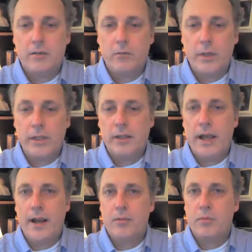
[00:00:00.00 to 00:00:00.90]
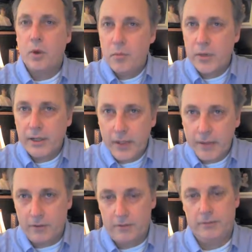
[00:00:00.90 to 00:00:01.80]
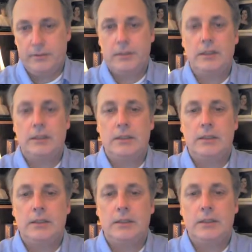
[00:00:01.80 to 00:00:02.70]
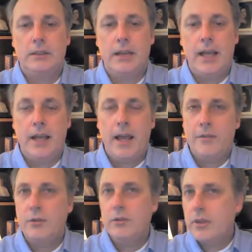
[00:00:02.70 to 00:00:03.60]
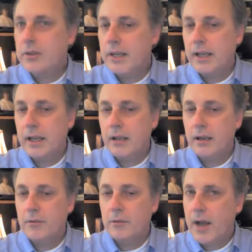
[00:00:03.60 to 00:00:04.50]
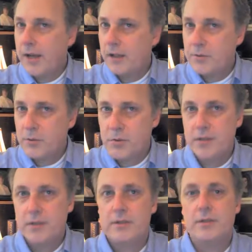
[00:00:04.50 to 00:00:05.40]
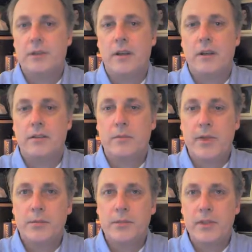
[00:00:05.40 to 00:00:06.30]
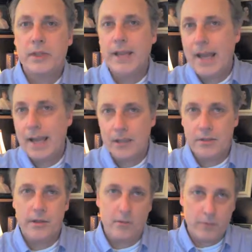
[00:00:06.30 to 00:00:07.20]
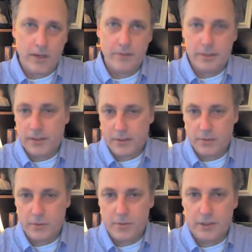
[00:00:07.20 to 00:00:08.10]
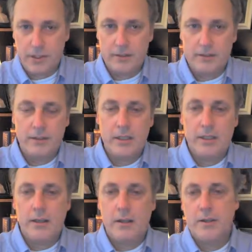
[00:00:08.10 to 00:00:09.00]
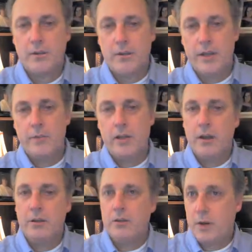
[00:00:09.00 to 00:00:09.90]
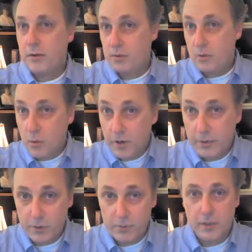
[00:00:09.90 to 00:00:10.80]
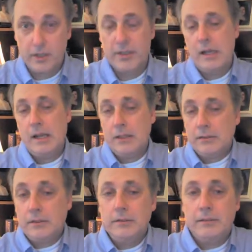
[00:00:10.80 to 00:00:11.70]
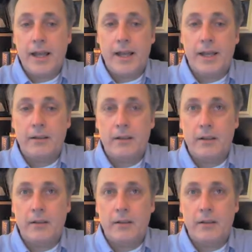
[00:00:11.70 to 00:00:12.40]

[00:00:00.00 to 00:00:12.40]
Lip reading: written at an appropriate level? And have you looked at a variety of sources to be able to gauge how relevant this source is? So again, we go to our scoring rubric, and